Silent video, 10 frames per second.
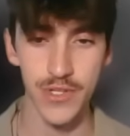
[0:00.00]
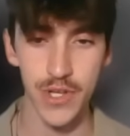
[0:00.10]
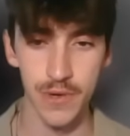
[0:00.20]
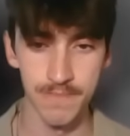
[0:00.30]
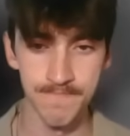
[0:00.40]

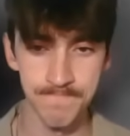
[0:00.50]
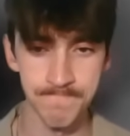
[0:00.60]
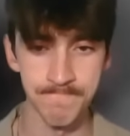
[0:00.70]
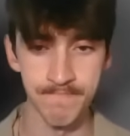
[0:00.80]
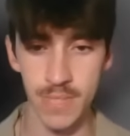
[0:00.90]
So
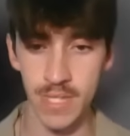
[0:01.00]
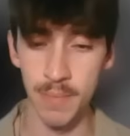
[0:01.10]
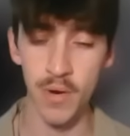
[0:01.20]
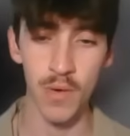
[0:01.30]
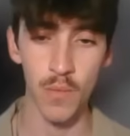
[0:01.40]
the
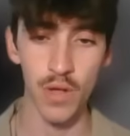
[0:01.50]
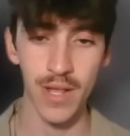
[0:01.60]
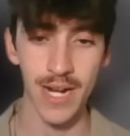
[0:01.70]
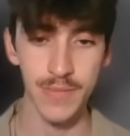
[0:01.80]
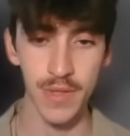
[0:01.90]
opponent will
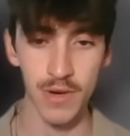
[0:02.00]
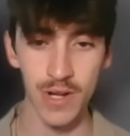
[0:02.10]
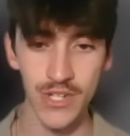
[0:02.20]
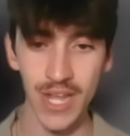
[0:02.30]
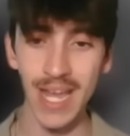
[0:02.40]
connect with a
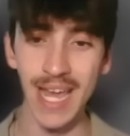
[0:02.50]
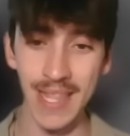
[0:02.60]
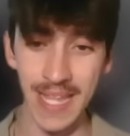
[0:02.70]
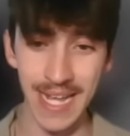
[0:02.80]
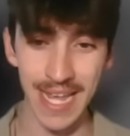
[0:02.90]
Crunch, and
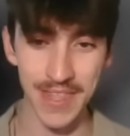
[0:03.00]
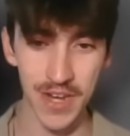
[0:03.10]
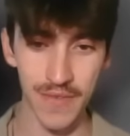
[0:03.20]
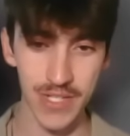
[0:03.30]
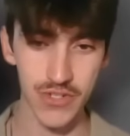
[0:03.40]
they get the
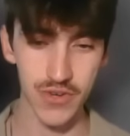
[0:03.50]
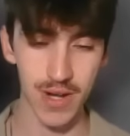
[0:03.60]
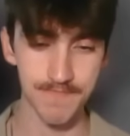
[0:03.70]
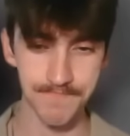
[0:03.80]
defense drop.